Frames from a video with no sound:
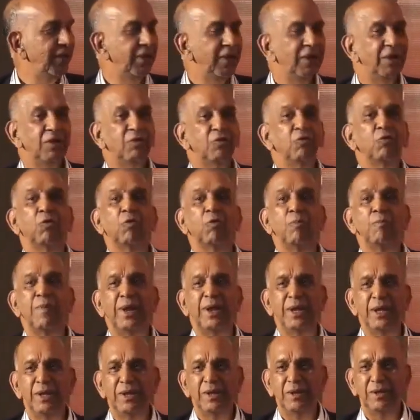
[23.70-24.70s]
So
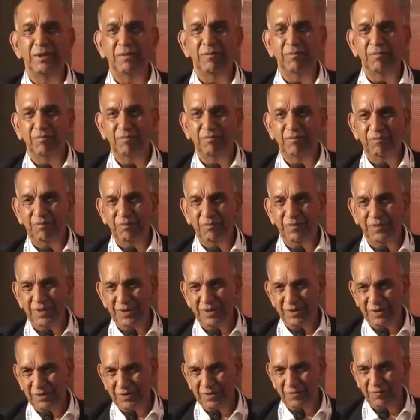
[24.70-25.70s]
many
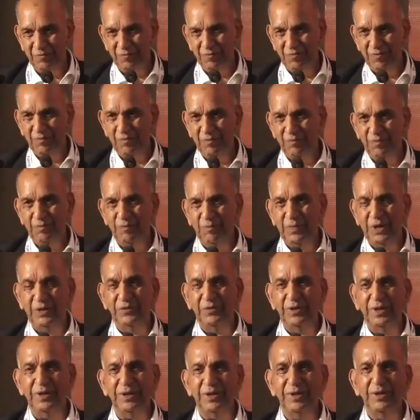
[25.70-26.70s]

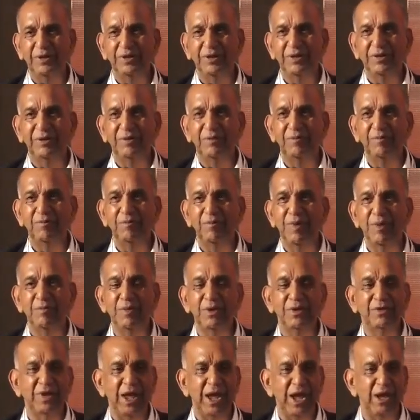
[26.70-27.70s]
present
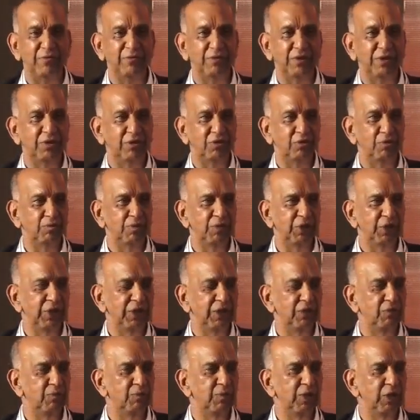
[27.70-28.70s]
members have these
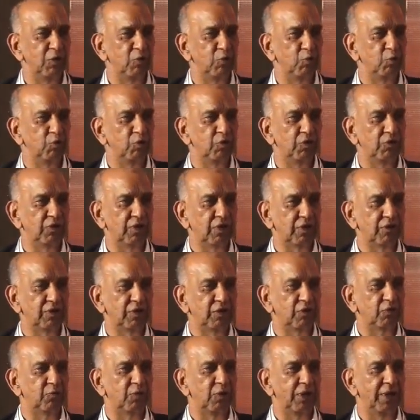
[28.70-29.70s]
machines being used
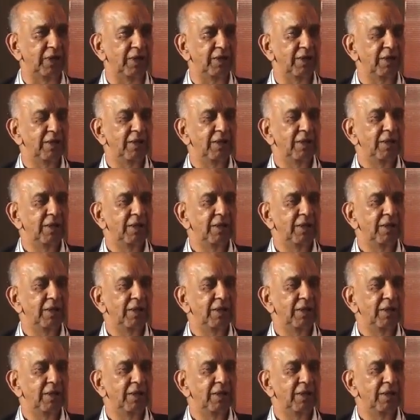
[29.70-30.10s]
successfully.